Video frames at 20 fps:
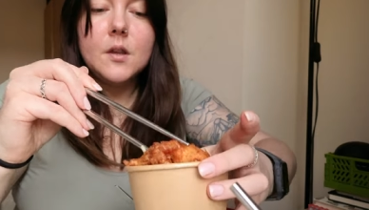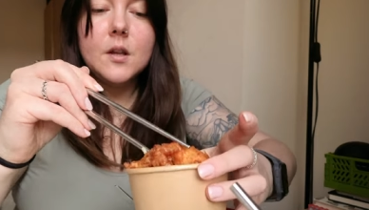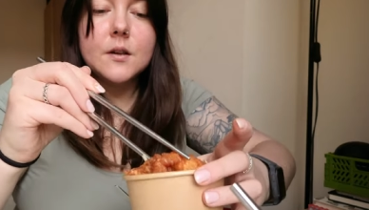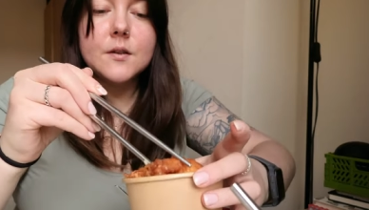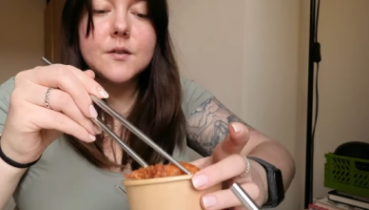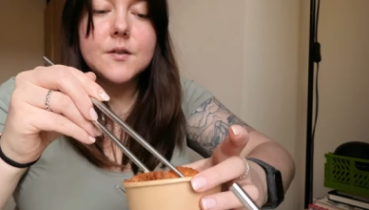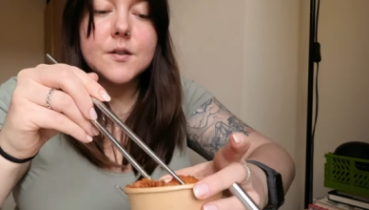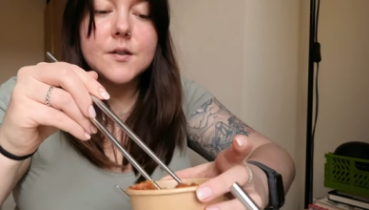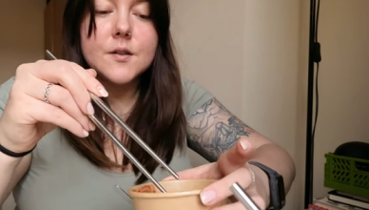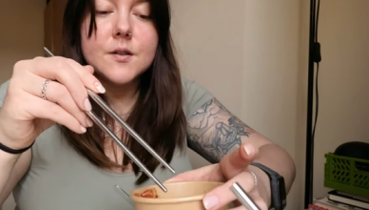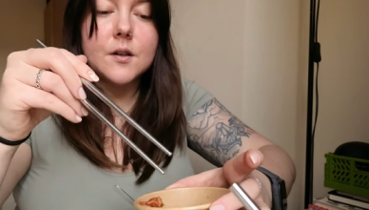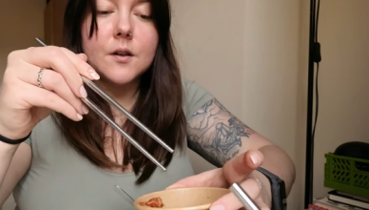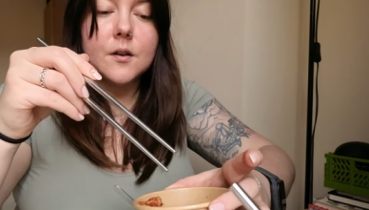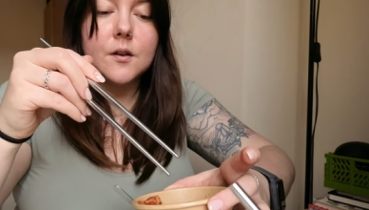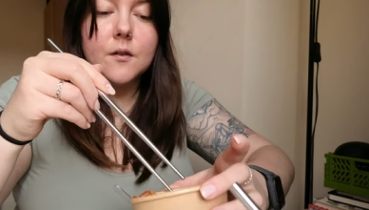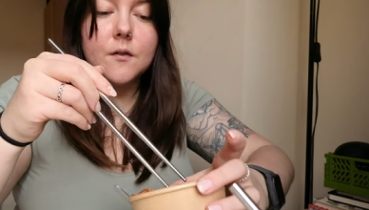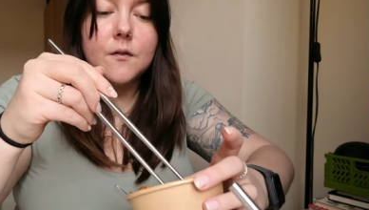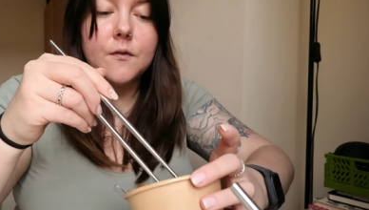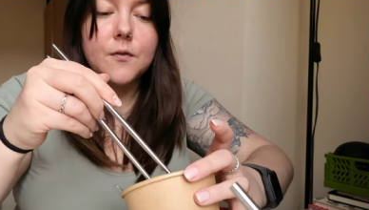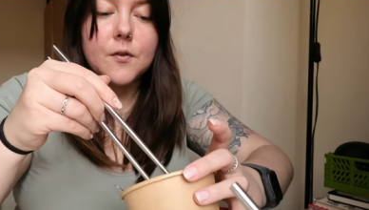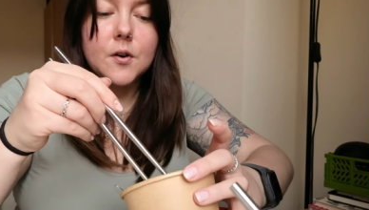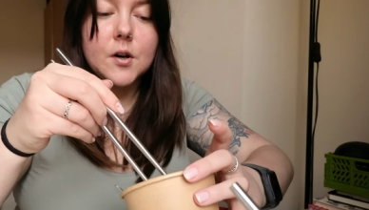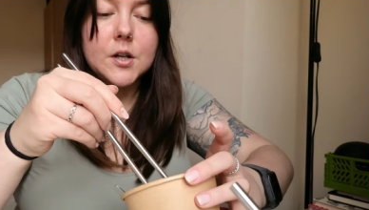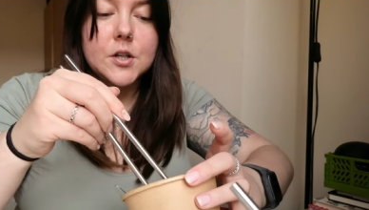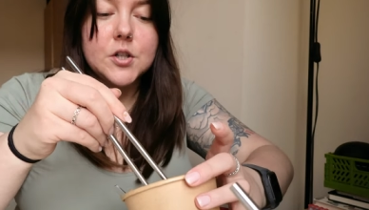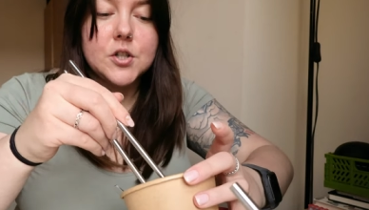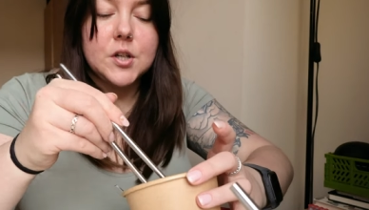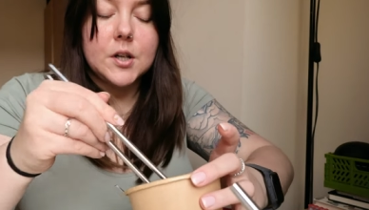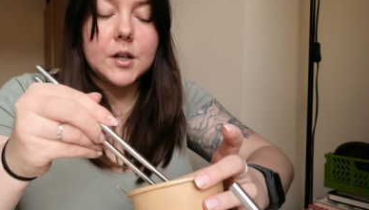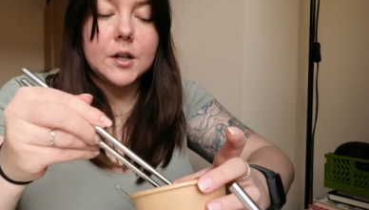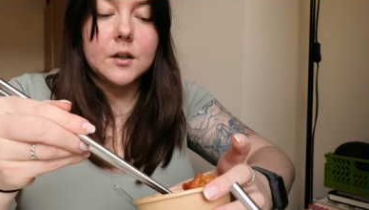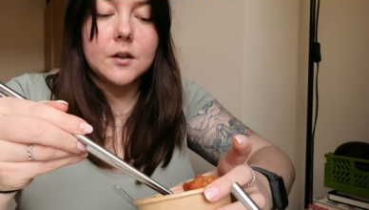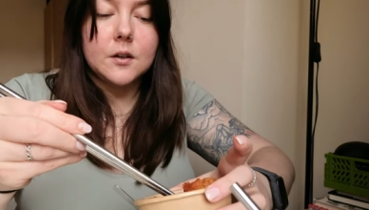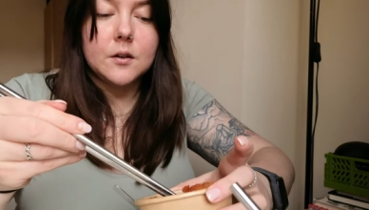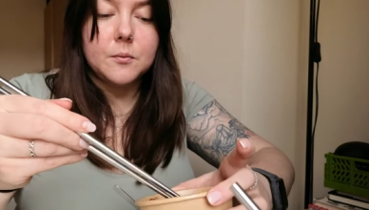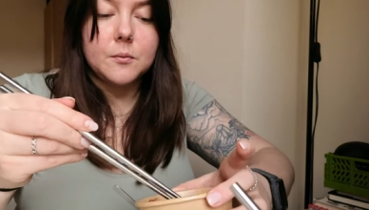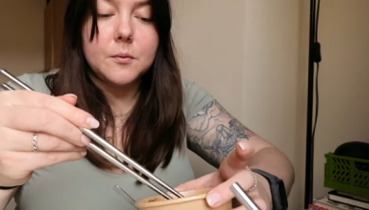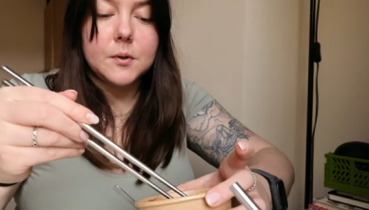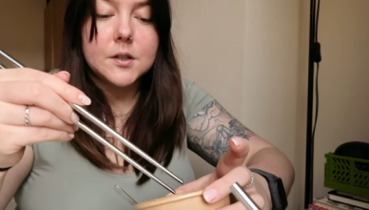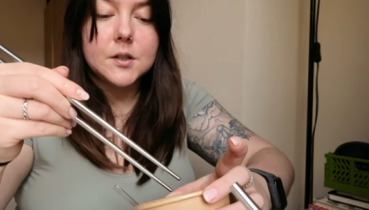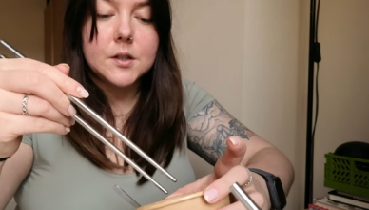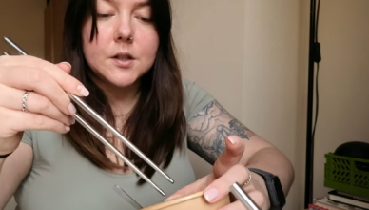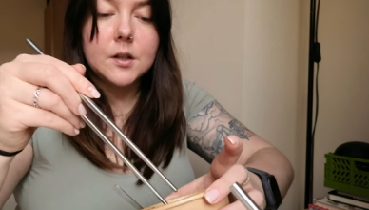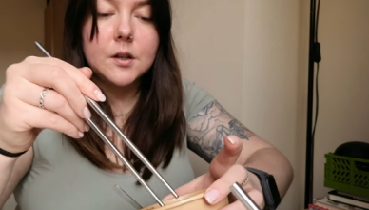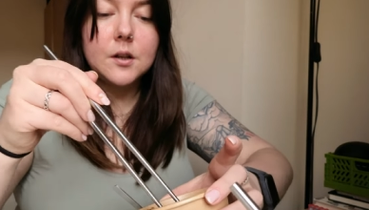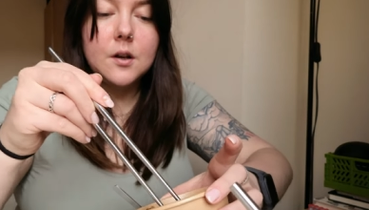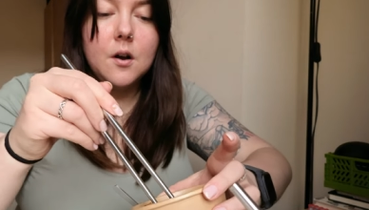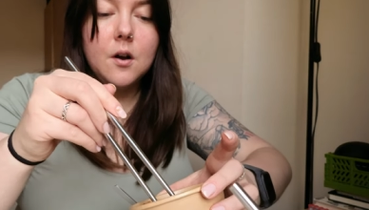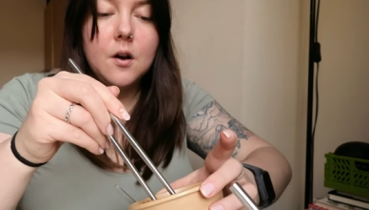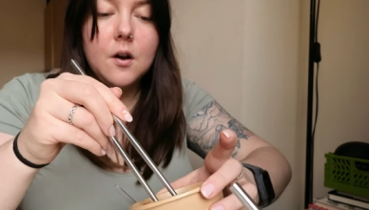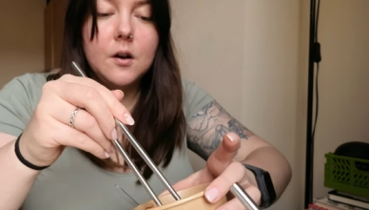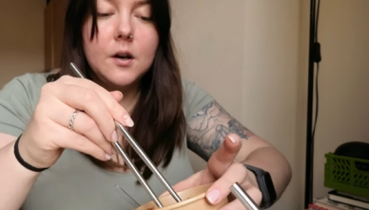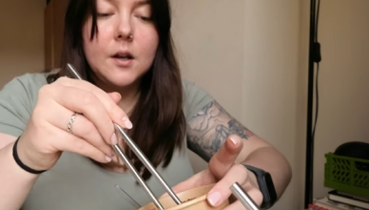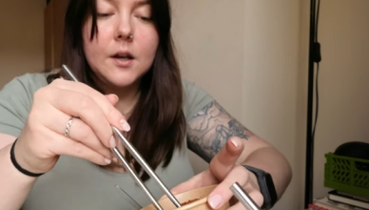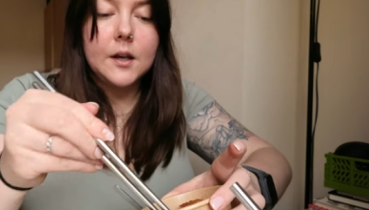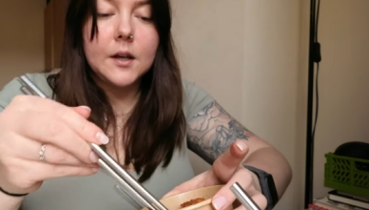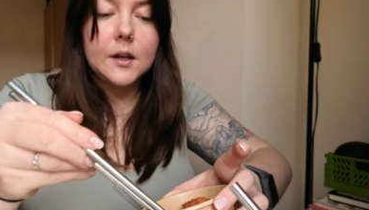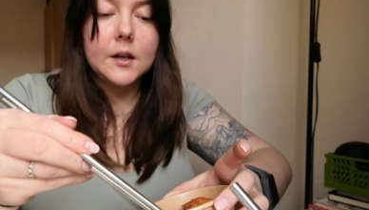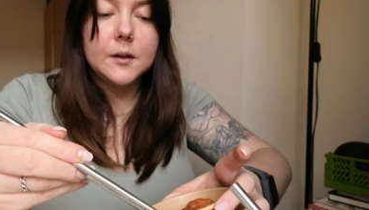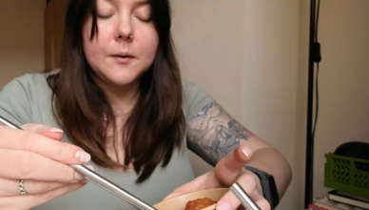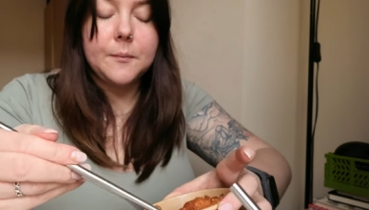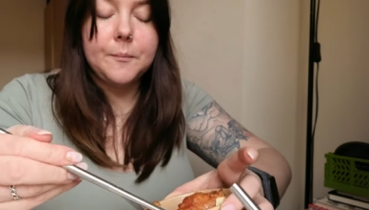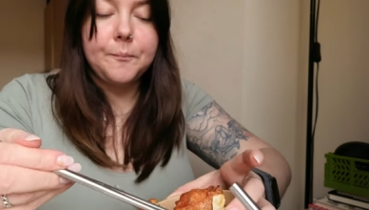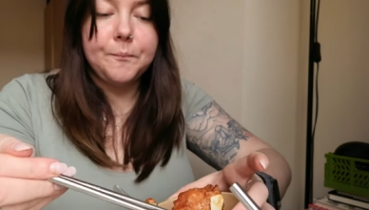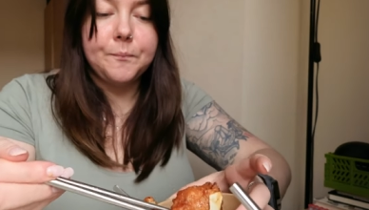this is the fried chicken with garlic.